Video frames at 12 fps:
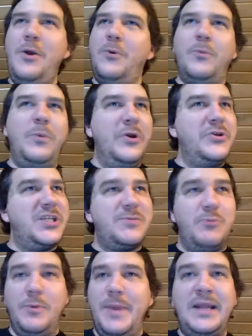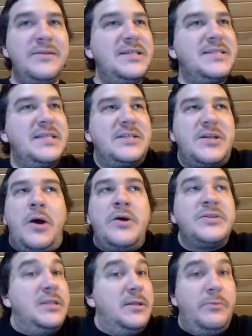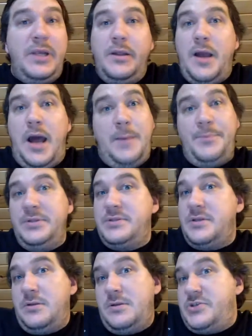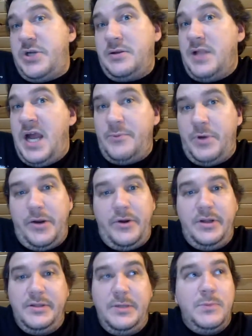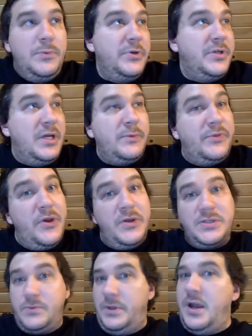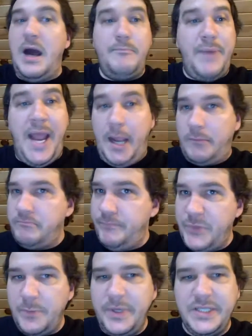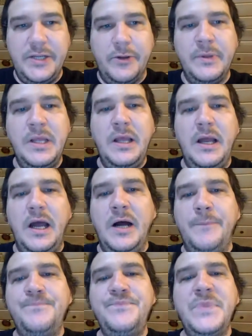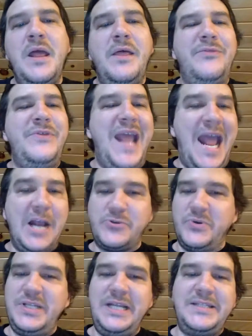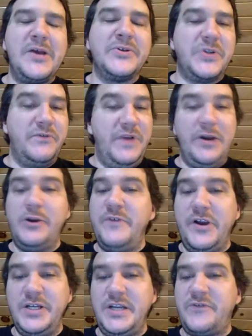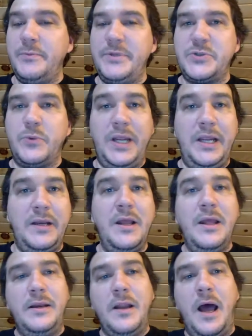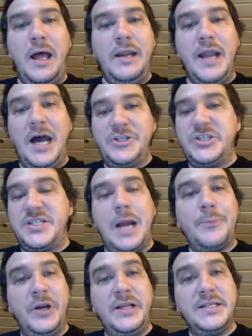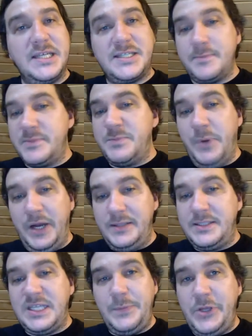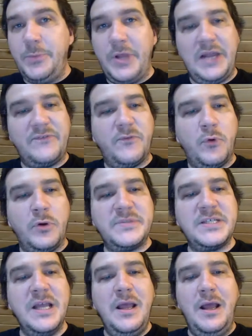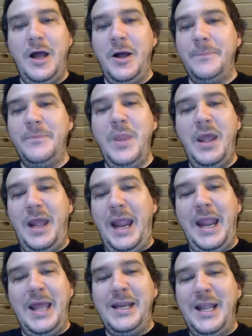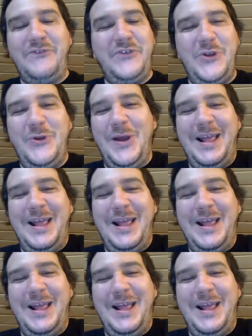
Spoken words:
We're making these syscalls, and then we hop into the shared library. And then when we're done with those, we hop back. No big deal. The actual details are very, very different between not just operating systems, but CPU platforms. And if you